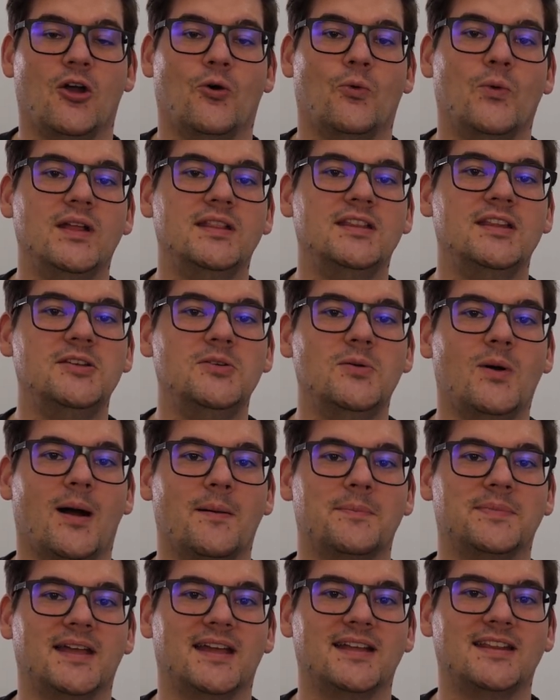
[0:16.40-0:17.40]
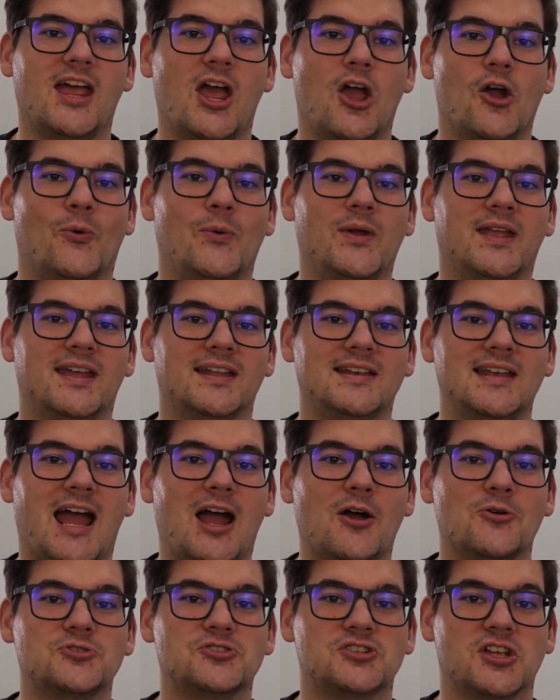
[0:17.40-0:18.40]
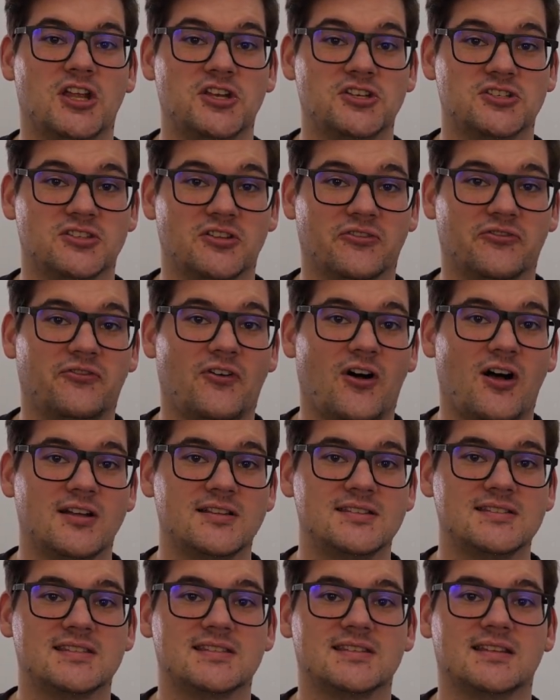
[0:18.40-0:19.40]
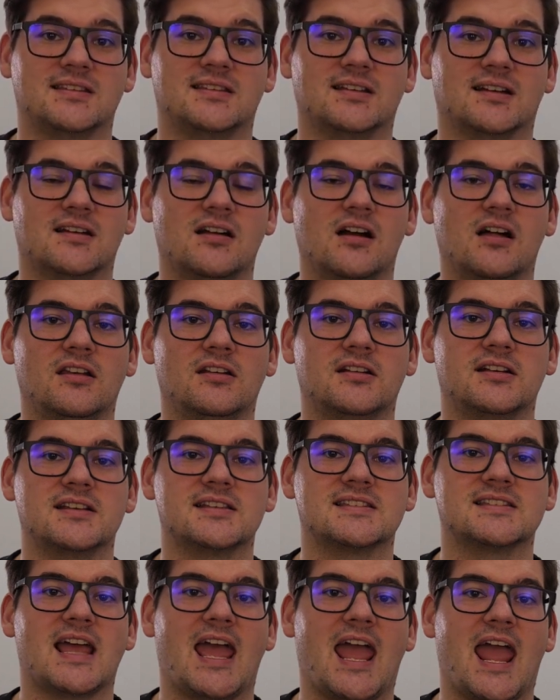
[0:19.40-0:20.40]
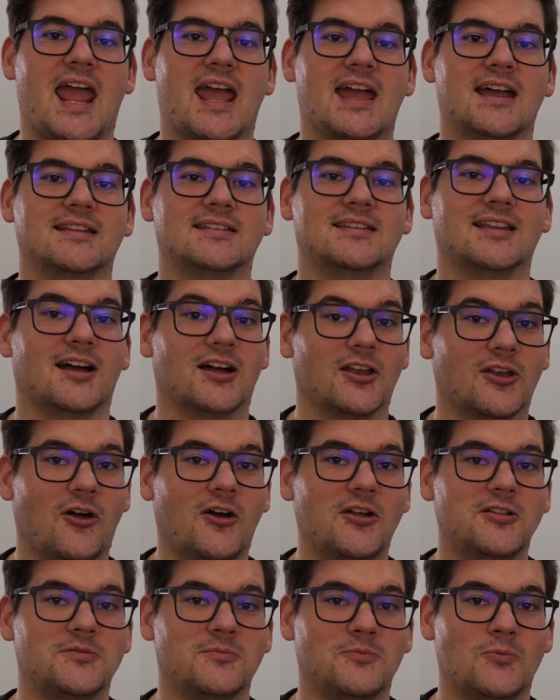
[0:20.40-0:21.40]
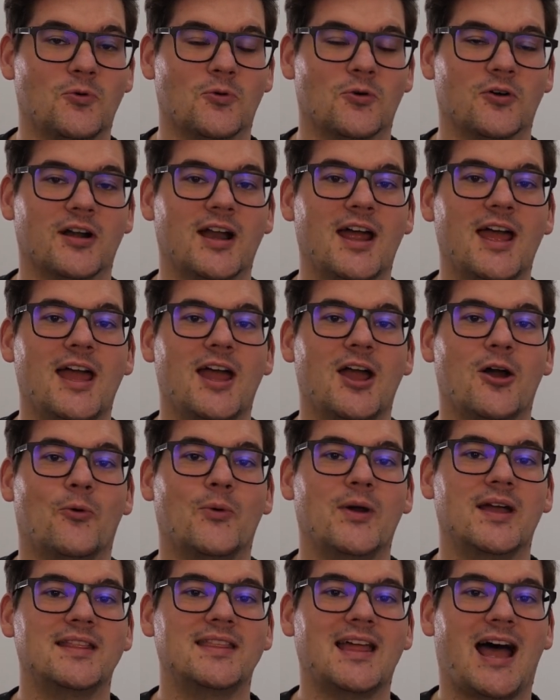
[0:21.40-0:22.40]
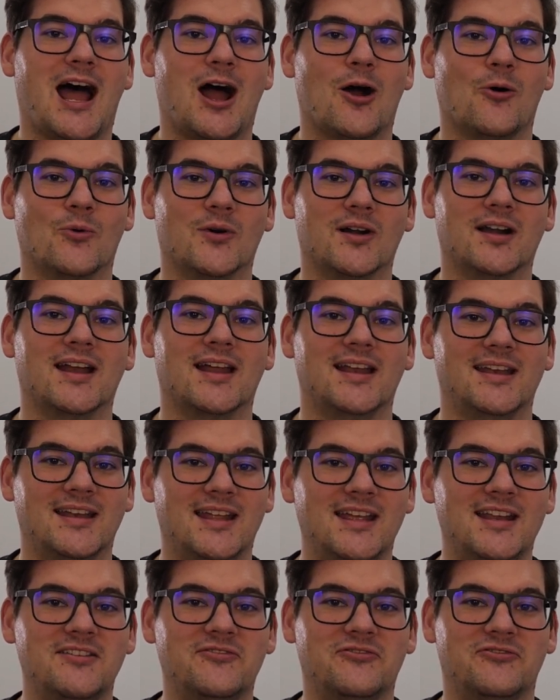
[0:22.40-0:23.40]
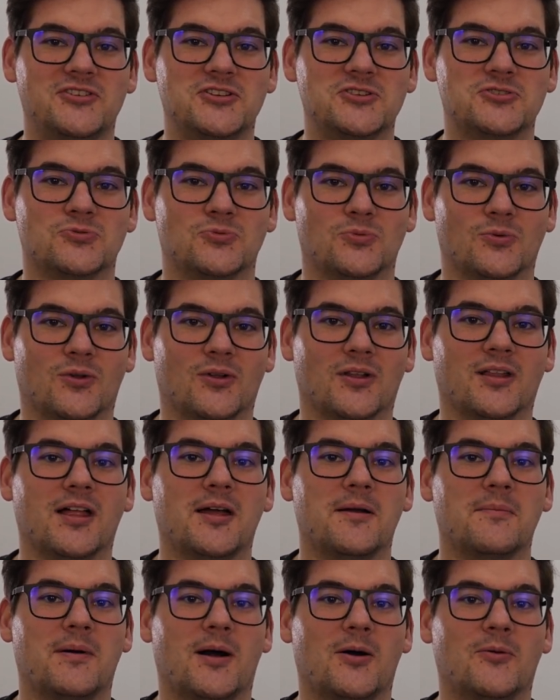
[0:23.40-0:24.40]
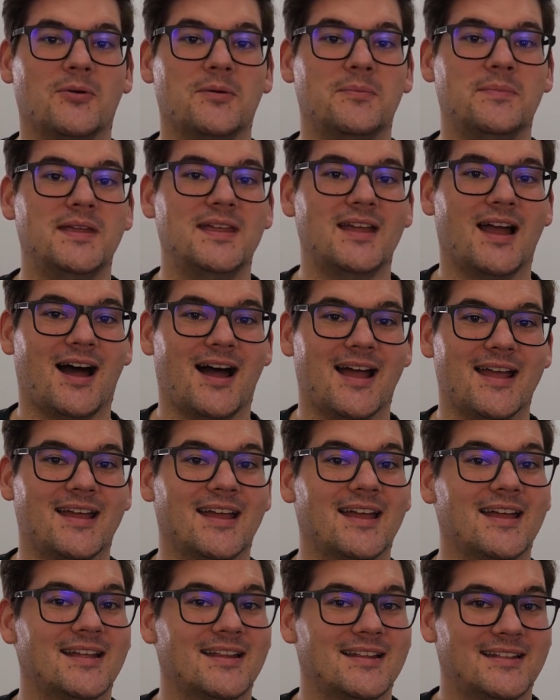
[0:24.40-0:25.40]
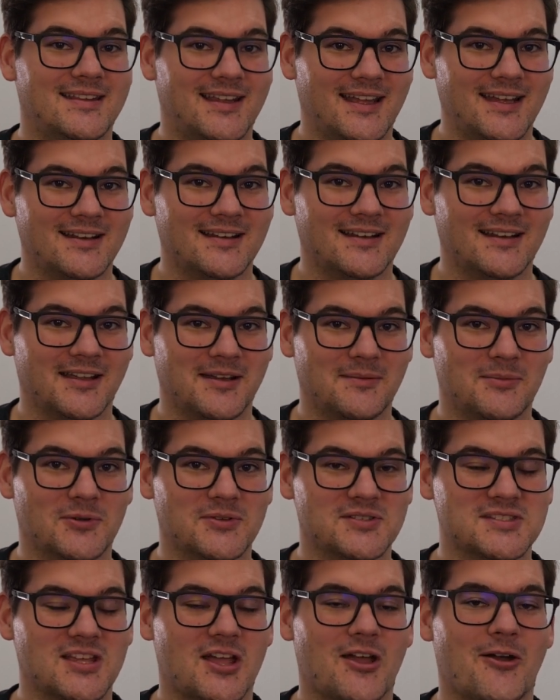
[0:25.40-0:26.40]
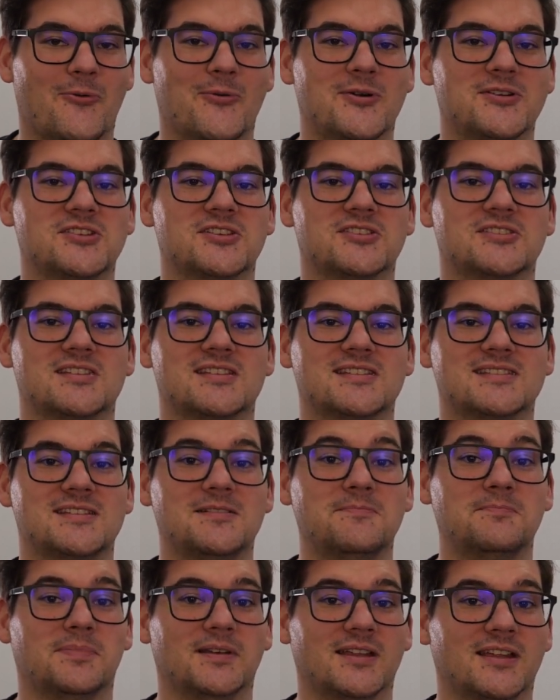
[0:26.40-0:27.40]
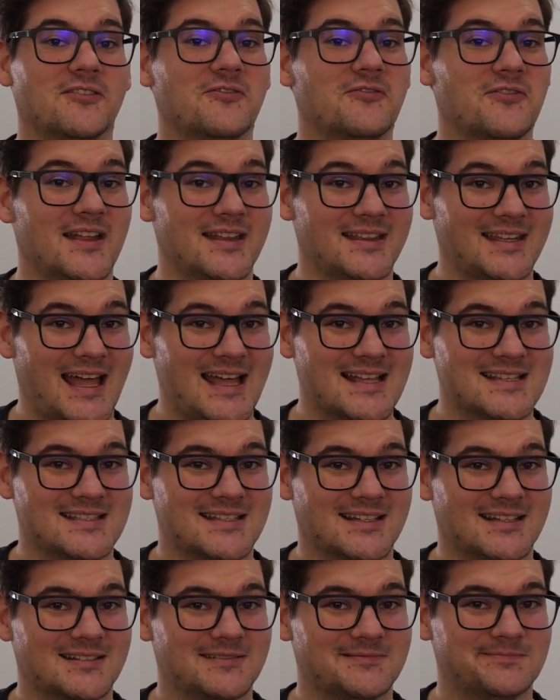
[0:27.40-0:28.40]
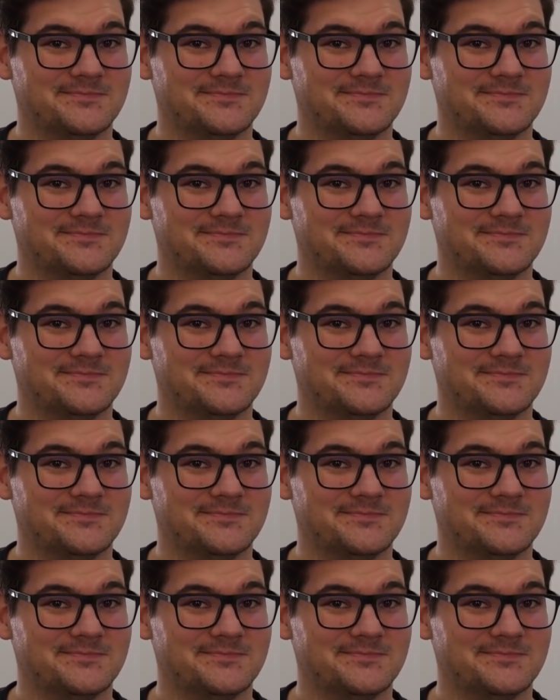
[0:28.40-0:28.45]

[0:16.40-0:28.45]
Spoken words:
With the new update, we can now change the fonts, the colors, and a lot more with our native visual Power BI data labels, which is simply fantastic.